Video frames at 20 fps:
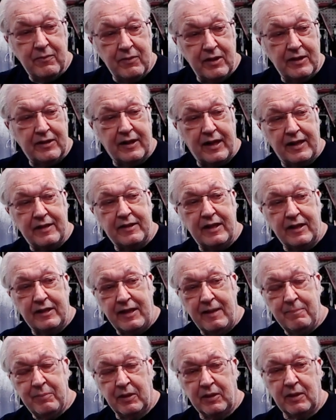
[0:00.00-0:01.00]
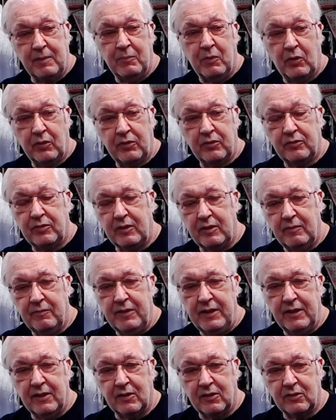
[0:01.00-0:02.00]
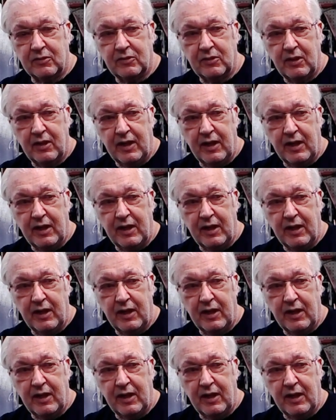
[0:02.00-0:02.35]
reason I think they put the motors in the wheels